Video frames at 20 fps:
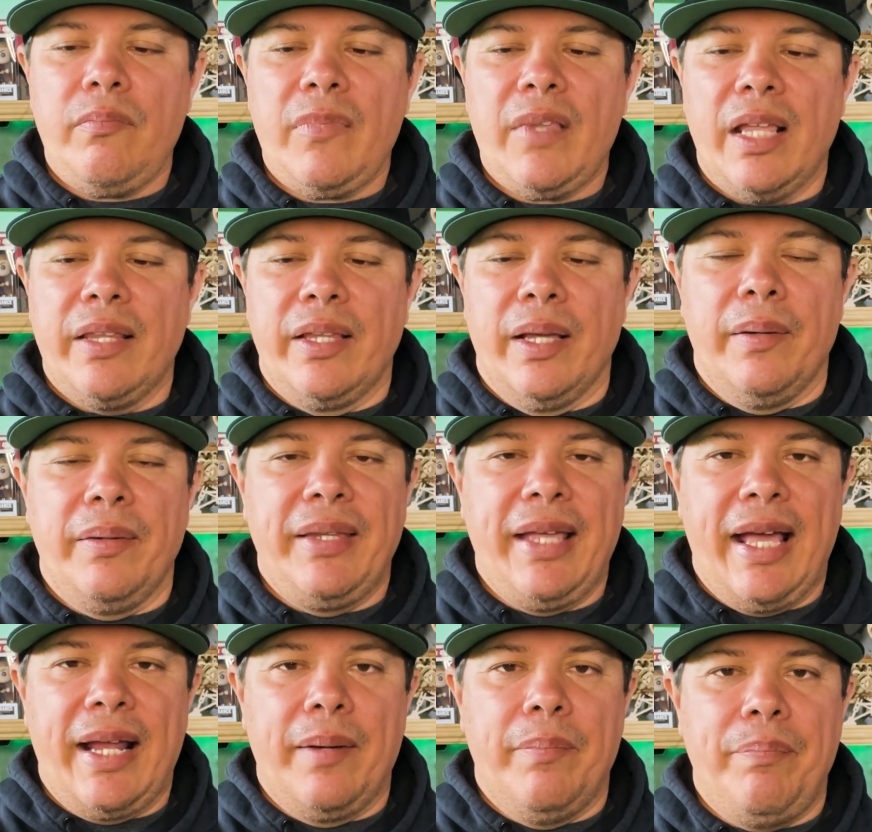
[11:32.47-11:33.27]

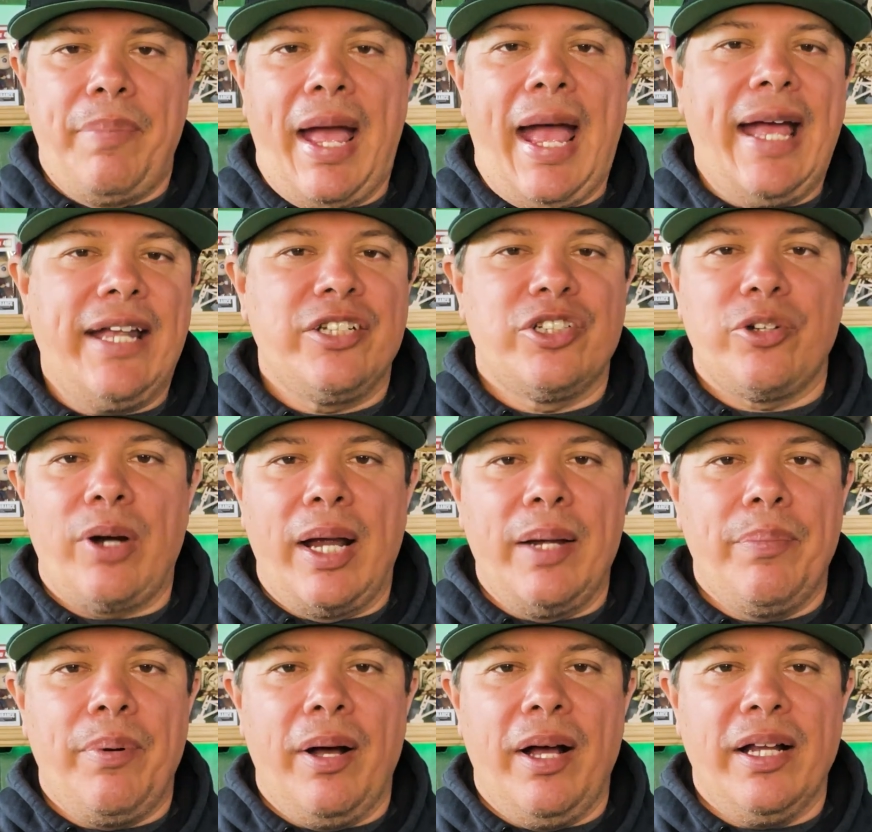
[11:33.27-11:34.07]
they had a bad
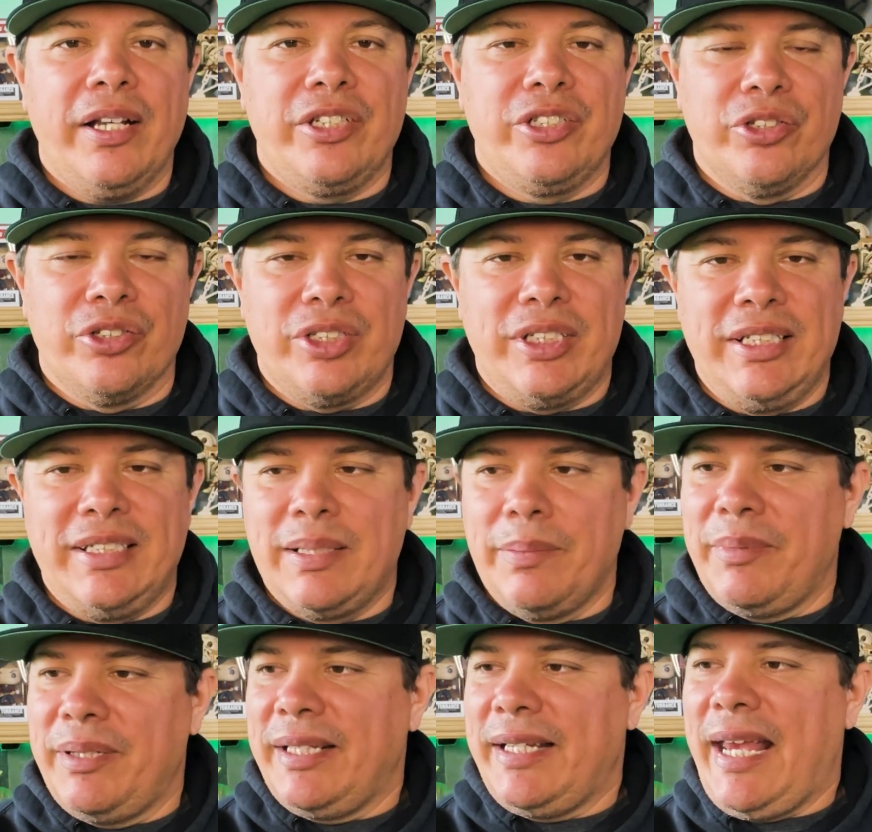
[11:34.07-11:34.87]
tripod, because you'll see
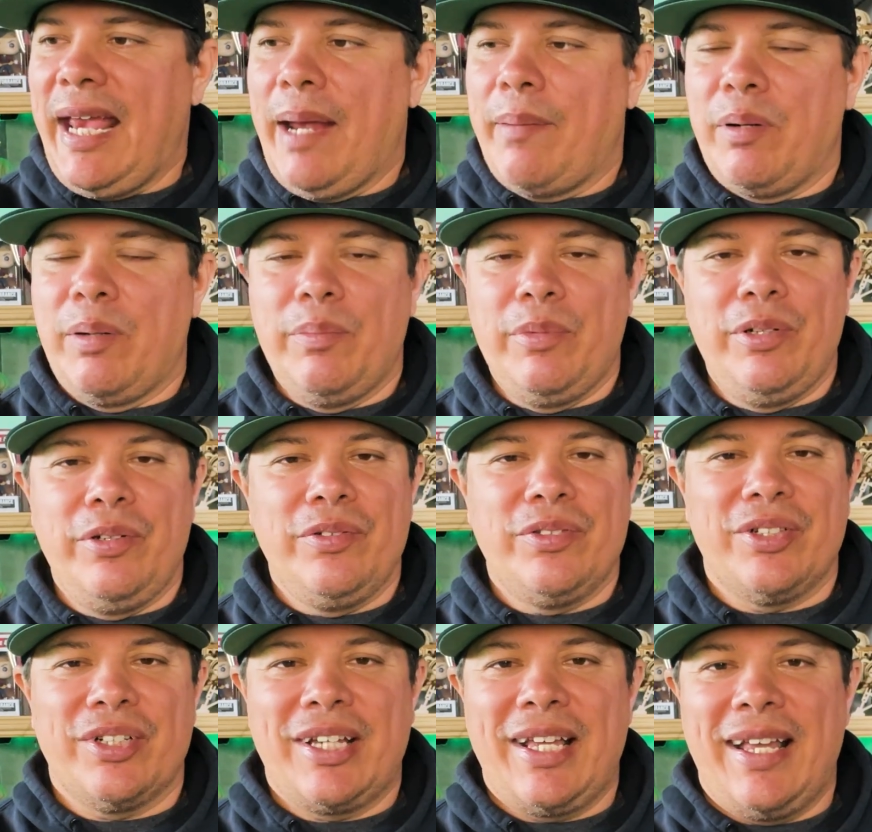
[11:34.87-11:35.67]
some of the camera
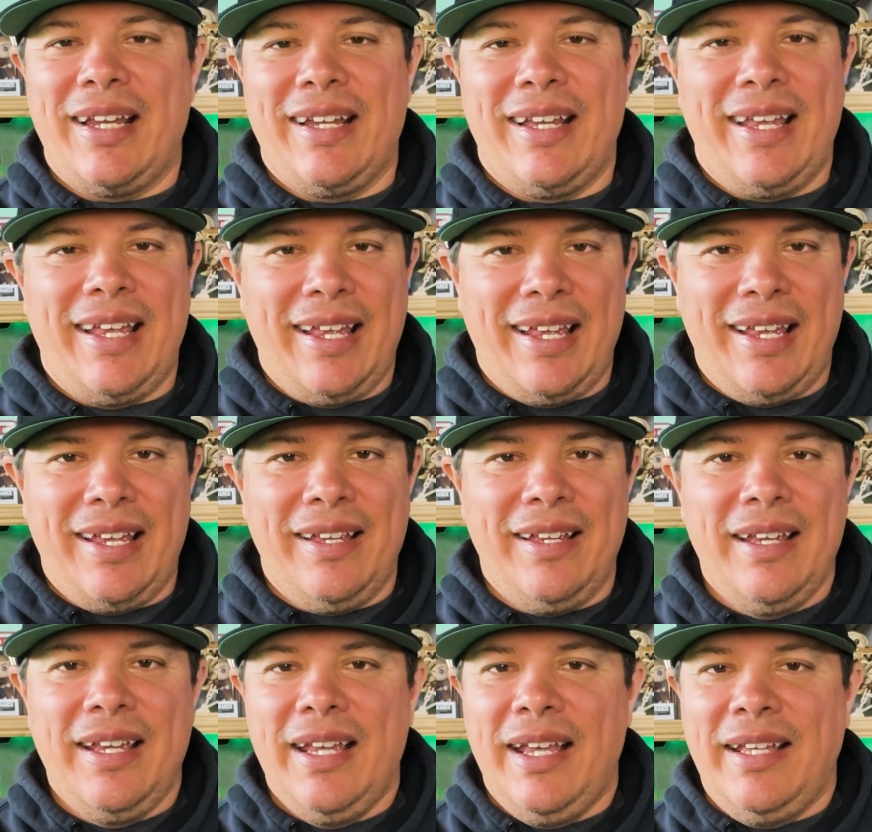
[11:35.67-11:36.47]
moves are kind of
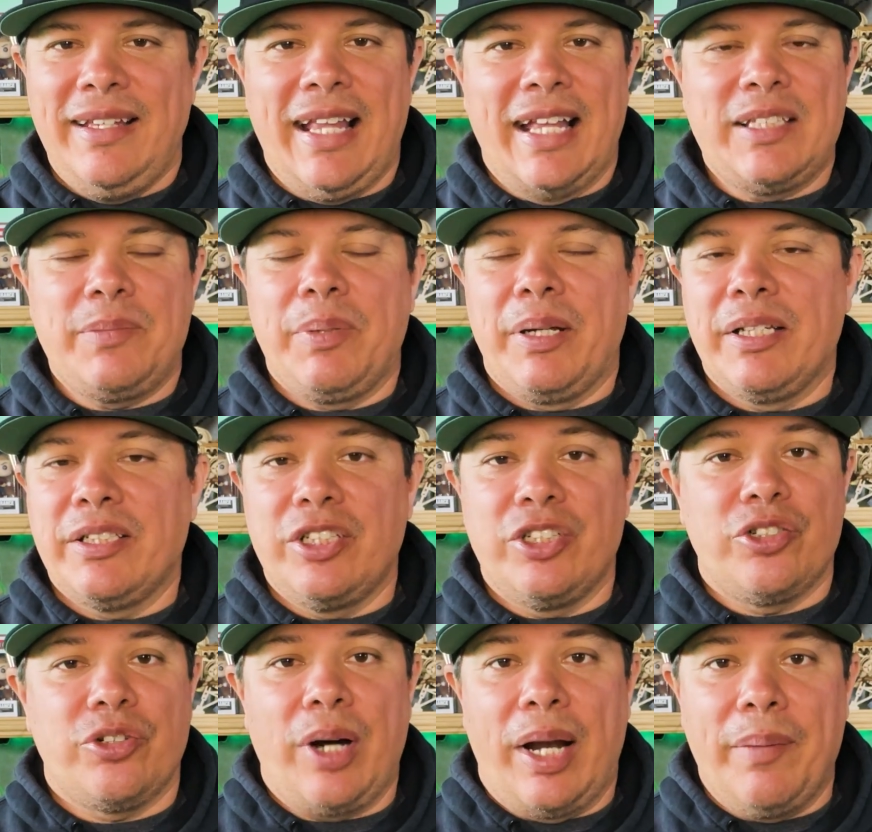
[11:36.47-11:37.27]
and that's because
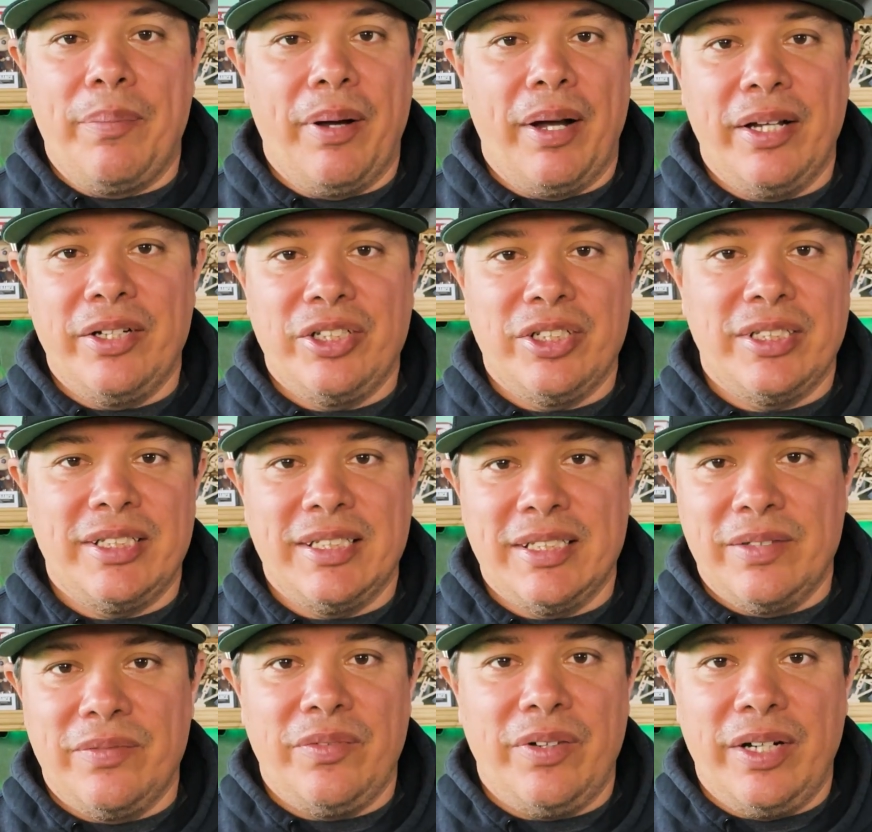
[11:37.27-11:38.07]
the tripod just
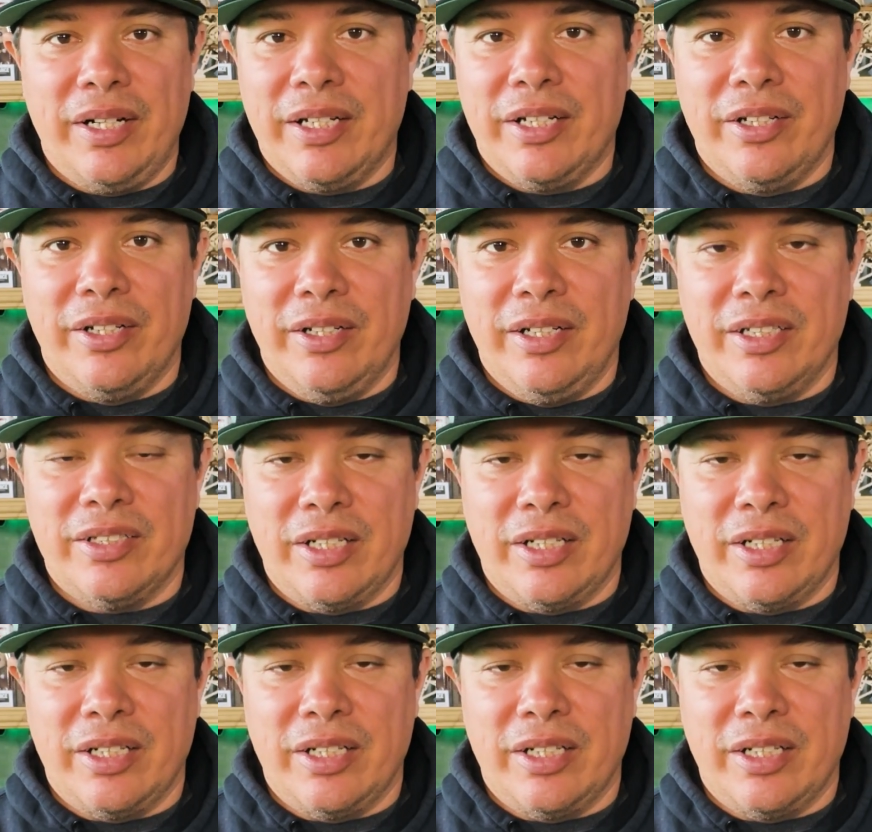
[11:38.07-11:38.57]
isn't very good.